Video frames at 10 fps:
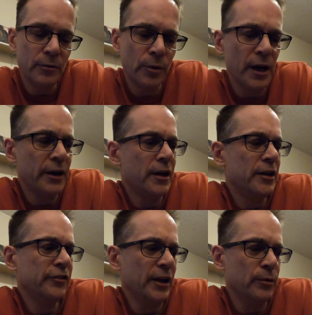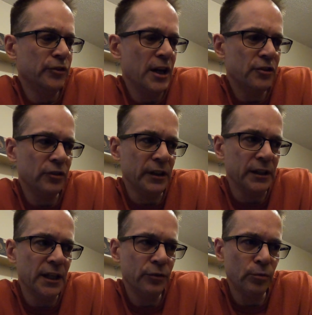To be quite honest, I was
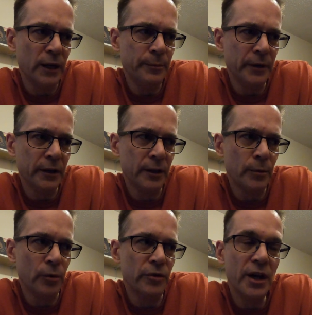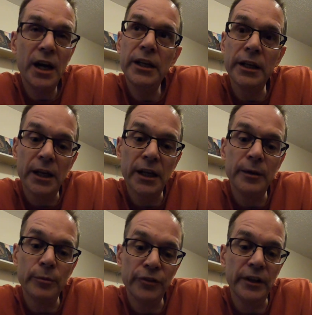actually left swiping on about
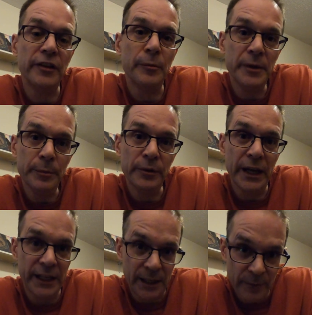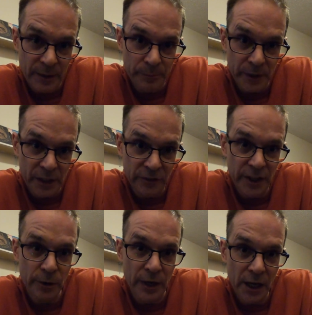99% of the people that came up because
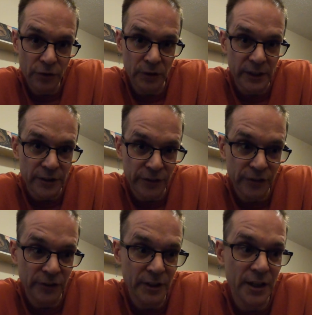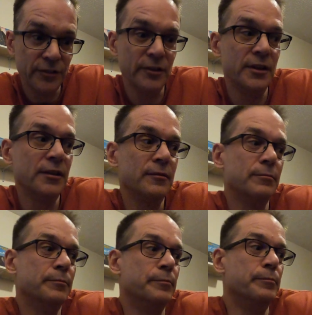they were actually
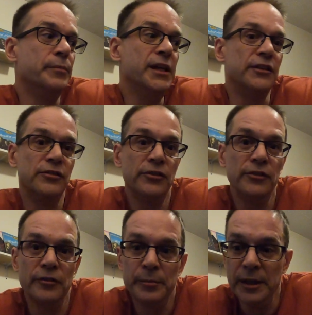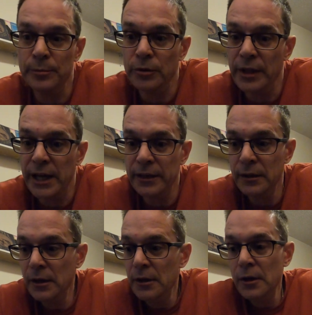disgusting beasts of people that
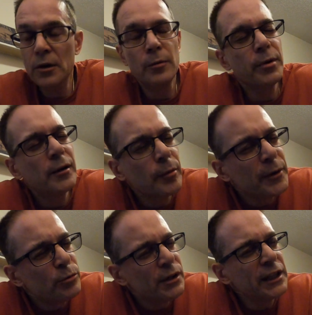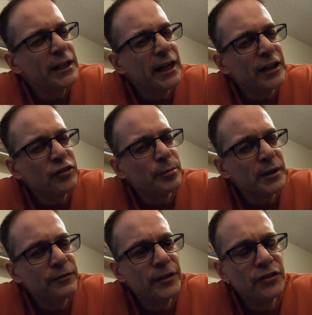are probably really nice,
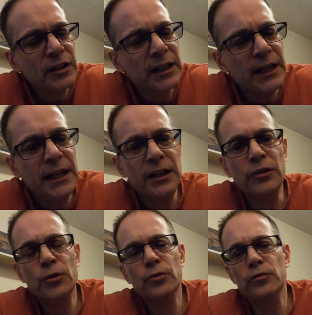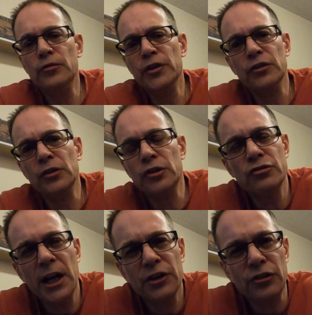but physically I had no physical
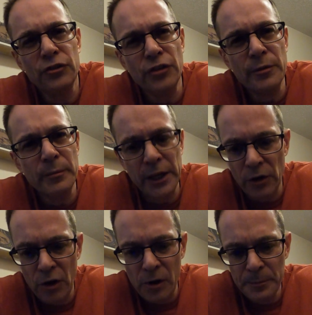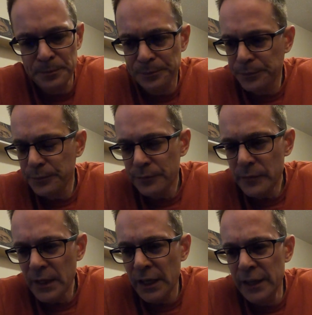attraction to them at all.
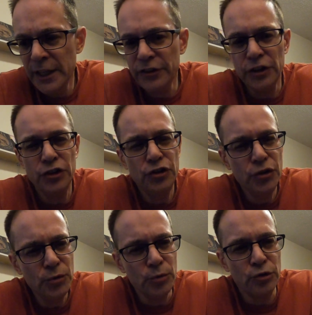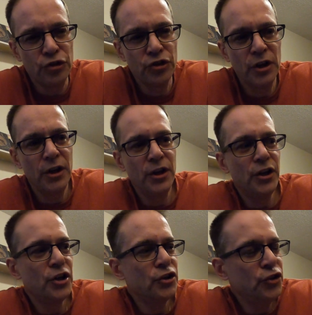And that's a huge,
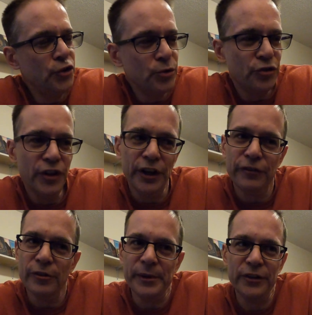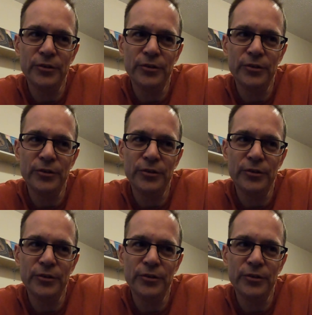huge thing for me.